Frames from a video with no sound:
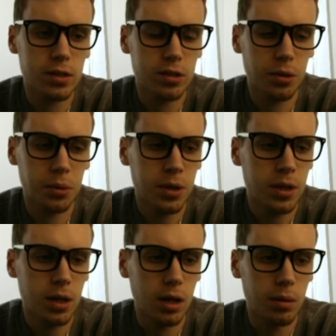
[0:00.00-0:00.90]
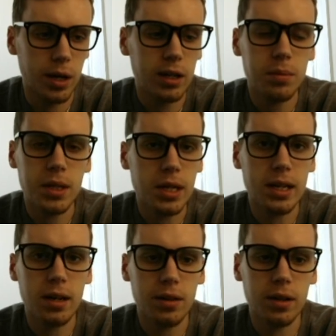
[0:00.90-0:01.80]
So we're not going to be needing
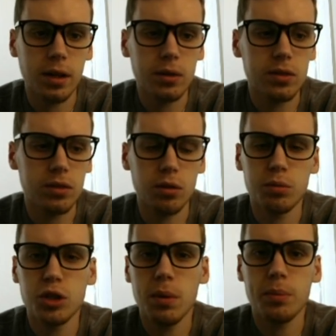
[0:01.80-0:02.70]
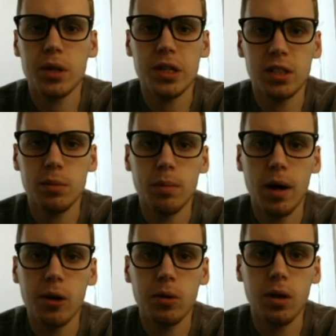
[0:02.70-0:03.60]
anything else. So it should be a pretty simple
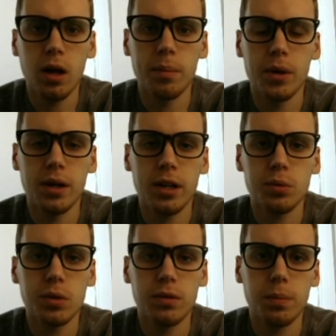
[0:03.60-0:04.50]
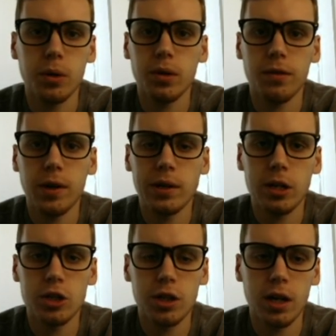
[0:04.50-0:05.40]
model, but a nice one to build a
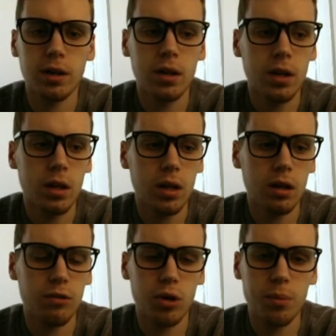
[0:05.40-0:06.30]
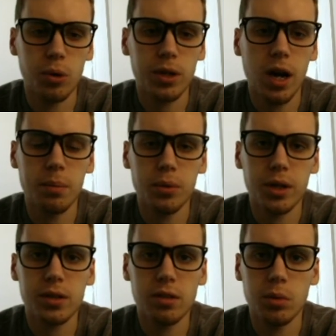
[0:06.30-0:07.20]
foundation on for a more
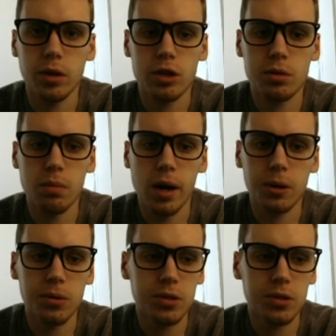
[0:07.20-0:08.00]
complex simulation model.